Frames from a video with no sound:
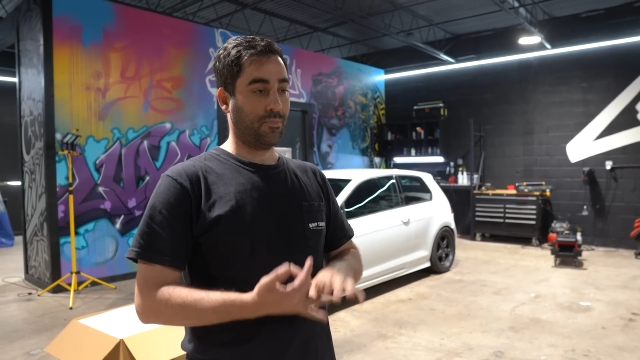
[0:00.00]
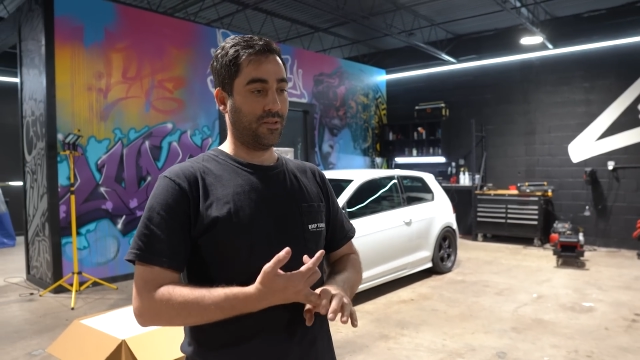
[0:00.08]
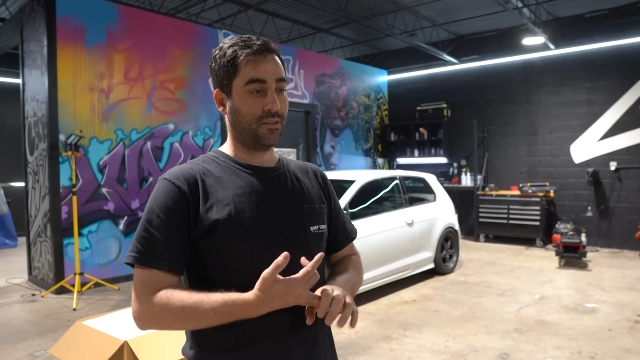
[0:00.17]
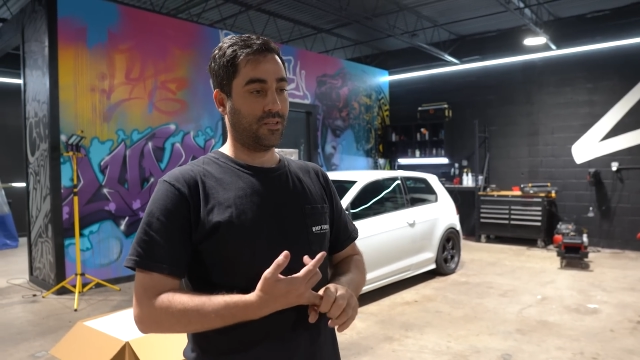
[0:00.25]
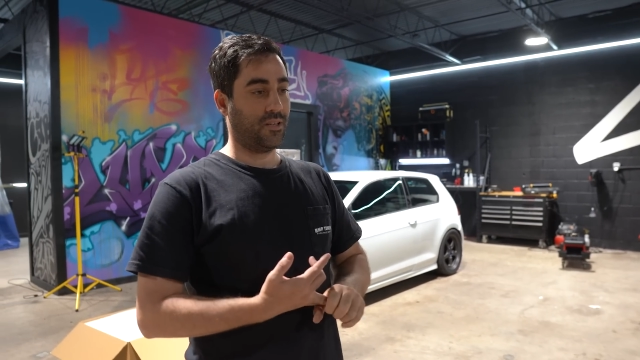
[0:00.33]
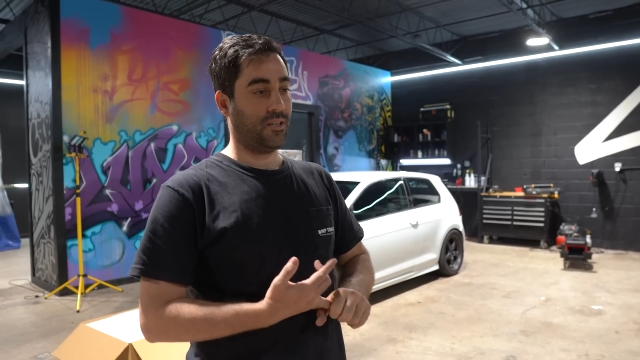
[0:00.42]

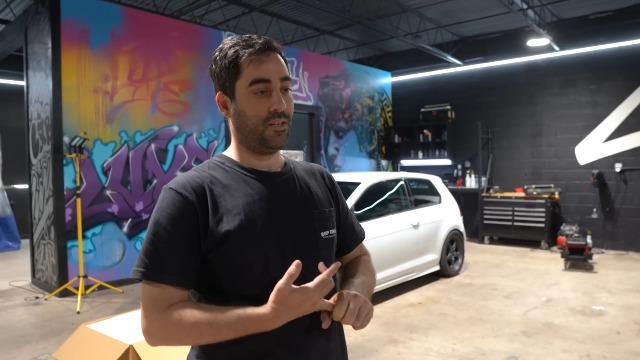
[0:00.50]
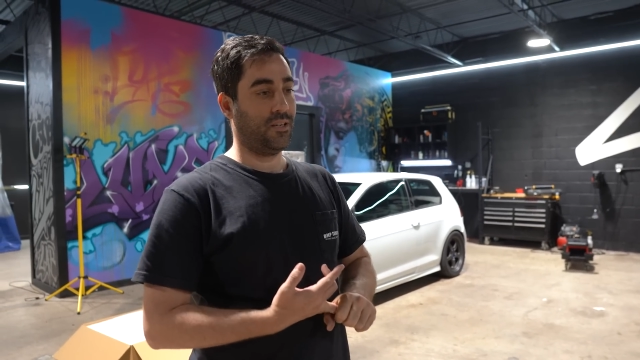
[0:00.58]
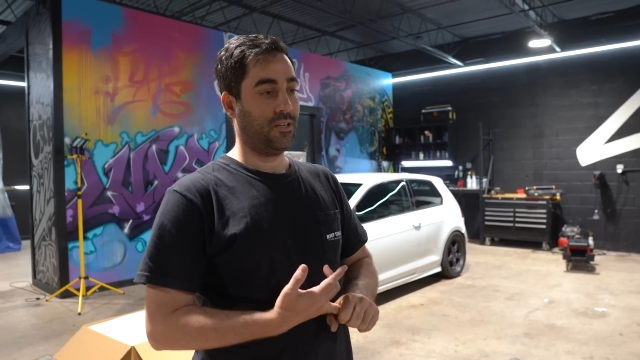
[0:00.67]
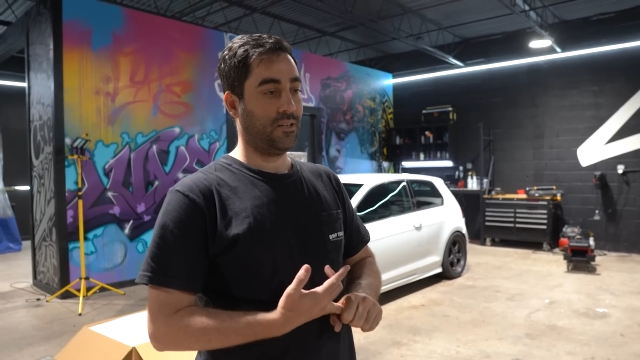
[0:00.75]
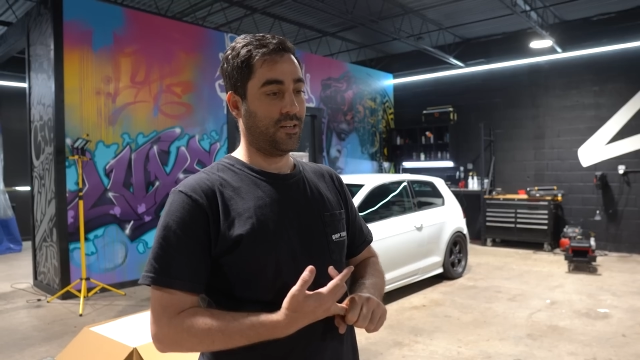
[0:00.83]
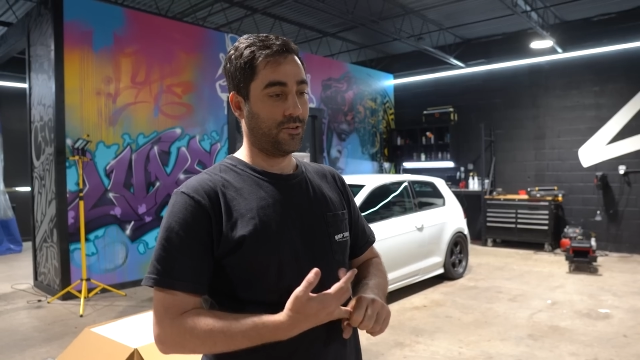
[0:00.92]
bent
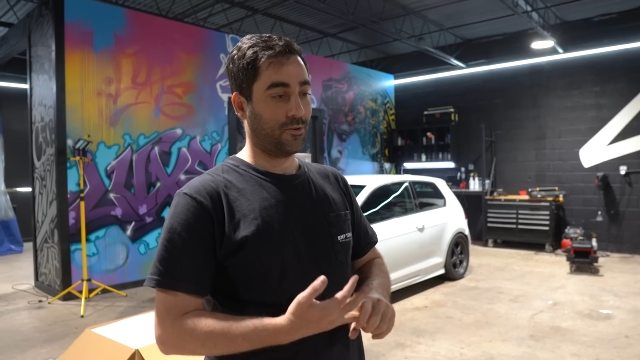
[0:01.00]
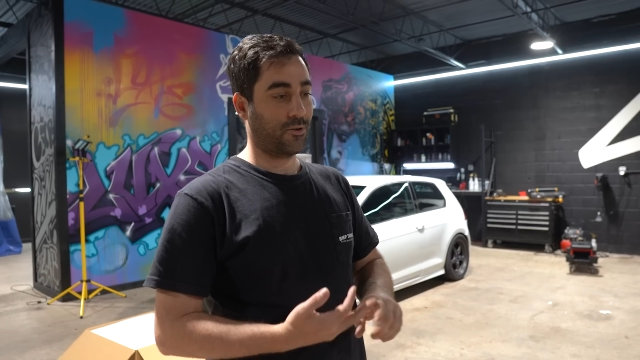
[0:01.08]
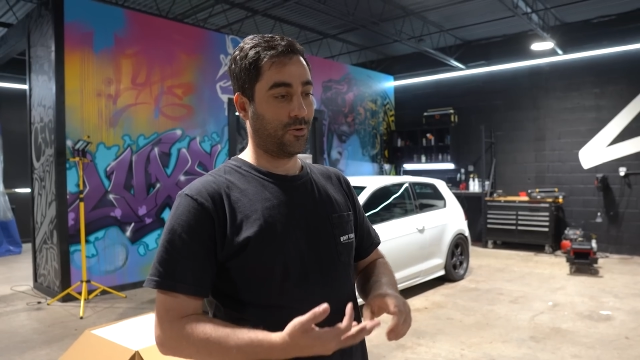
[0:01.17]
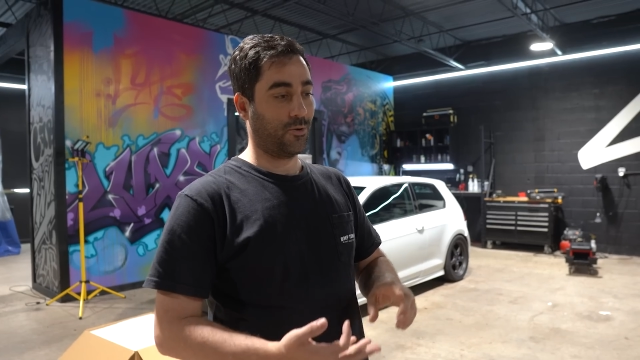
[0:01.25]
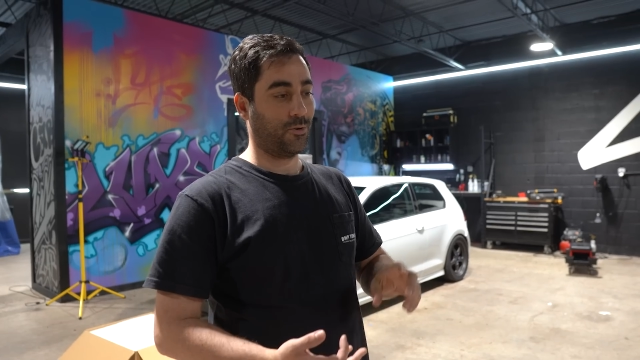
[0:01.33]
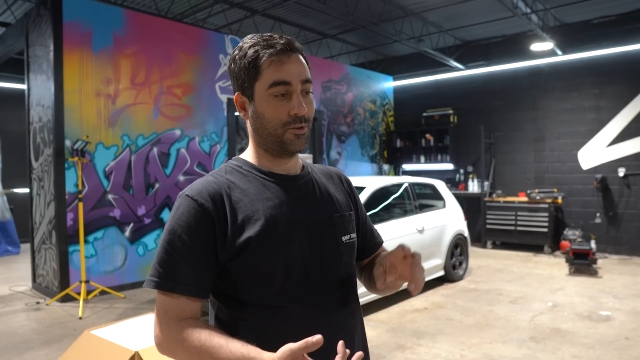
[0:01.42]
the
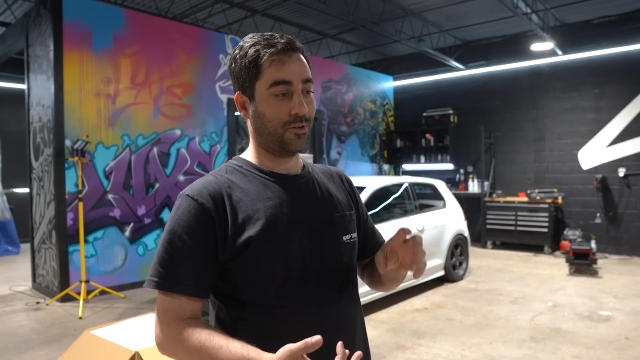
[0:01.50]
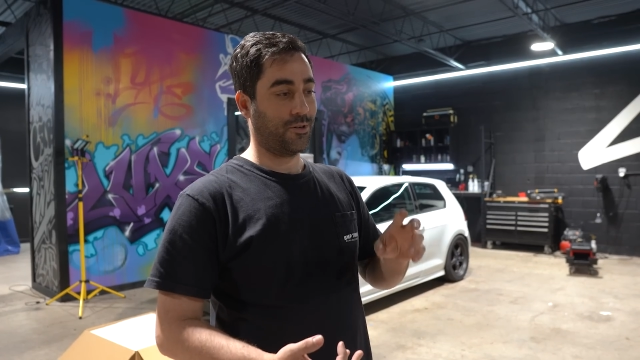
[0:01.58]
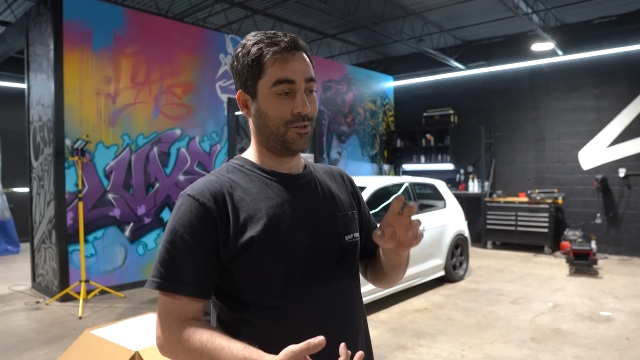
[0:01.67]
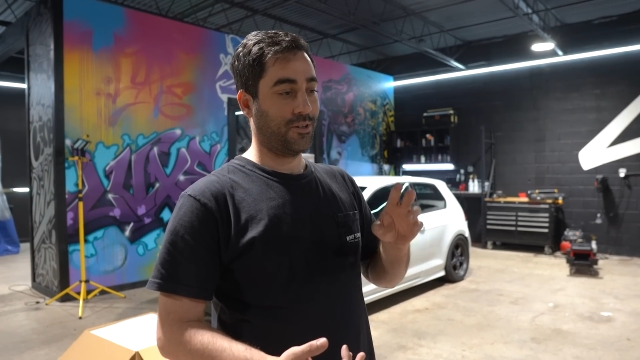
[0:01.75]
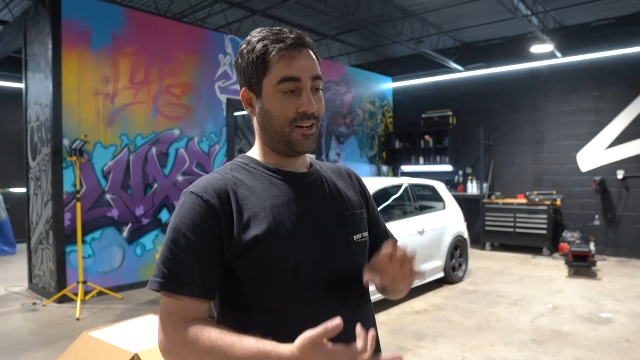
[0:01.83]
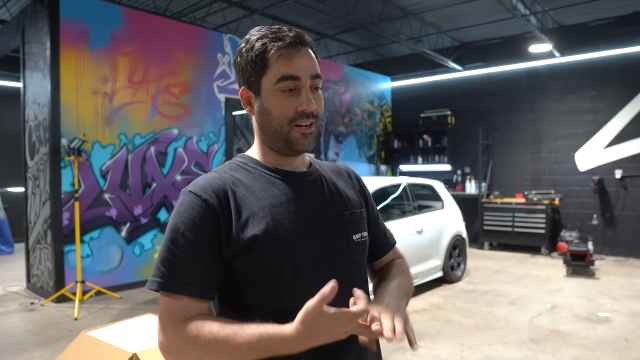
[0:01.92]

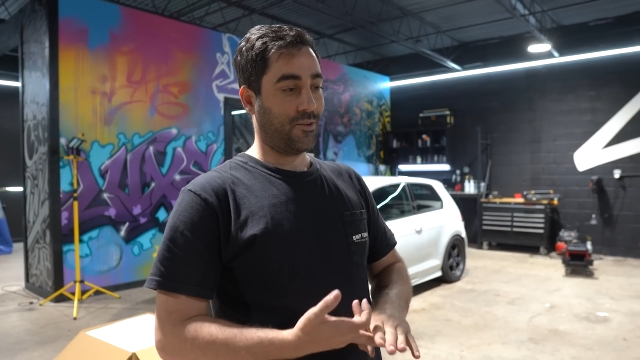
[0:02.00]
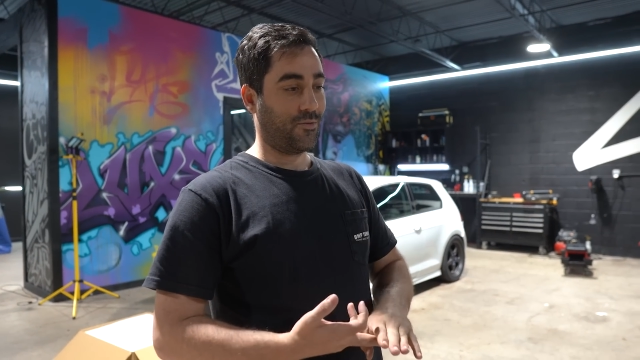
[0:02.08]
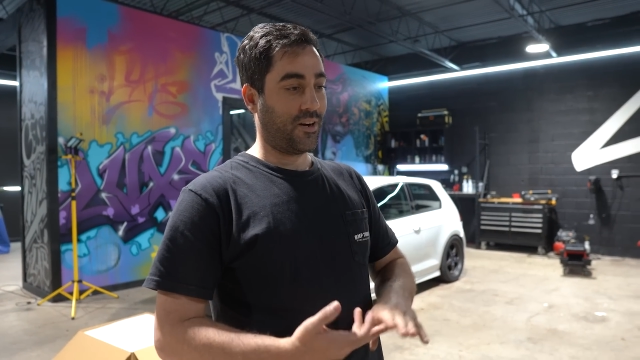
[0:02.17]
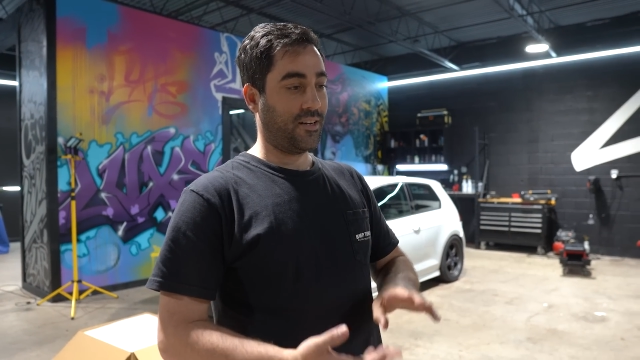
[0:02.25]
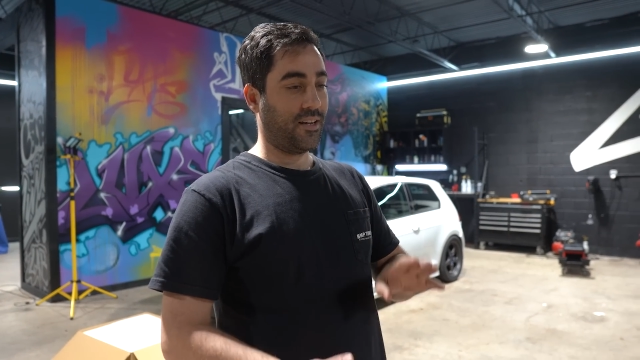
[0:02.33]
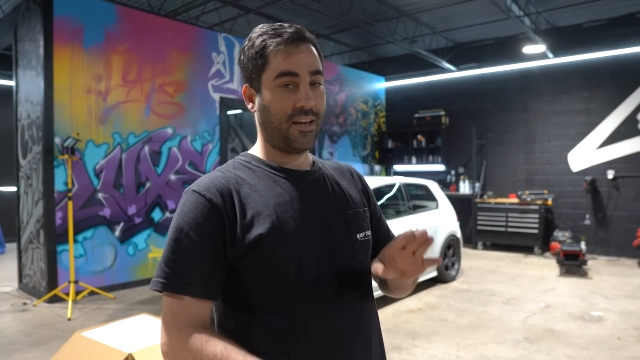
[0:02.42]
intercooler,
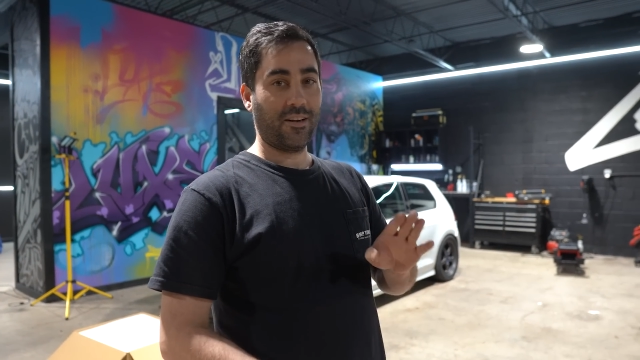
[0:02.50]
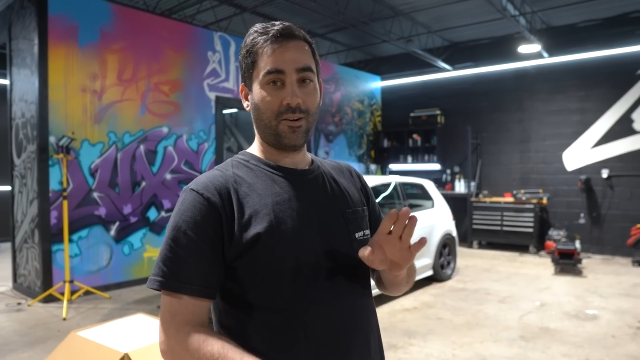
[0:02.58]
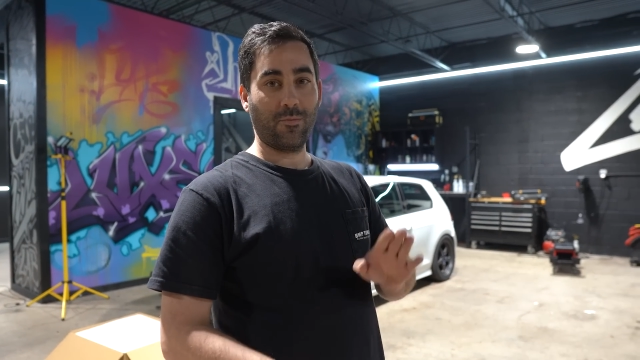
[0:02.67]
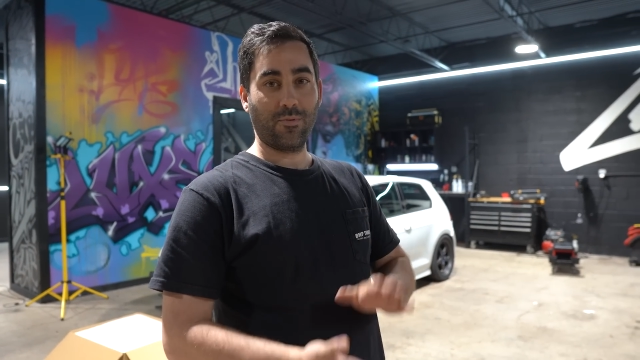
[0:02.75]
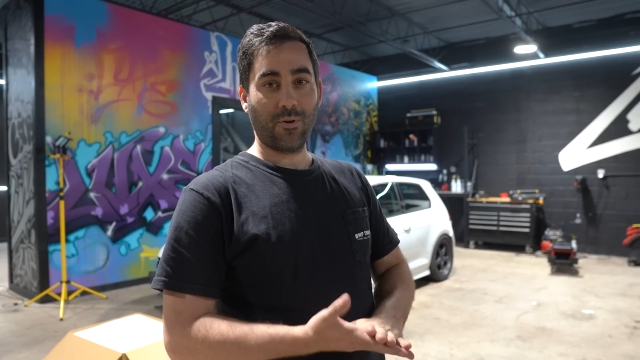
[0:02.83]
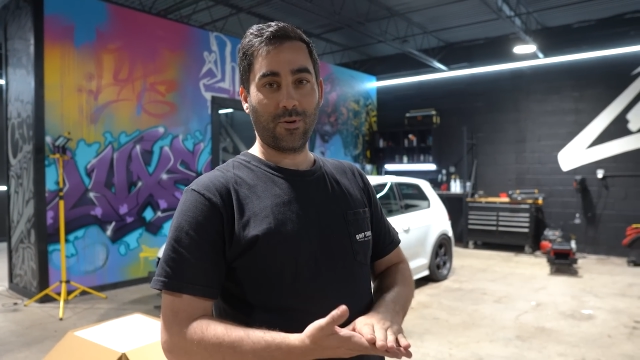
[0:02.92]

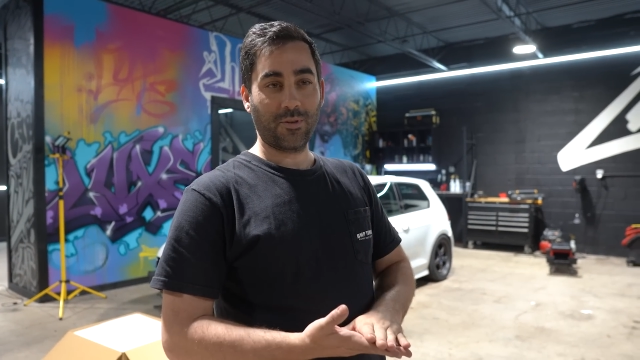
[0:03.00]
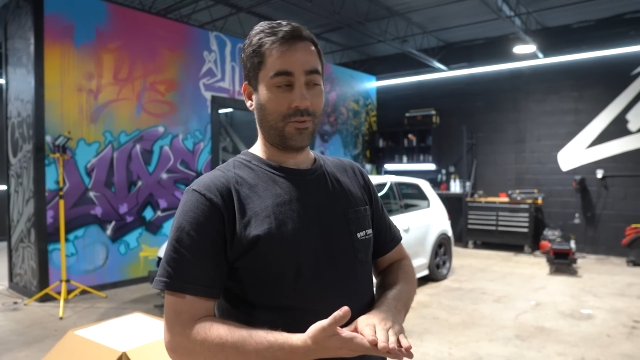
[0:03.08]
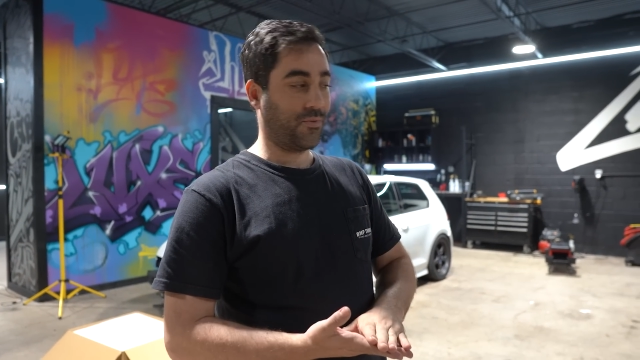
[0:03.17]
radiator, broke the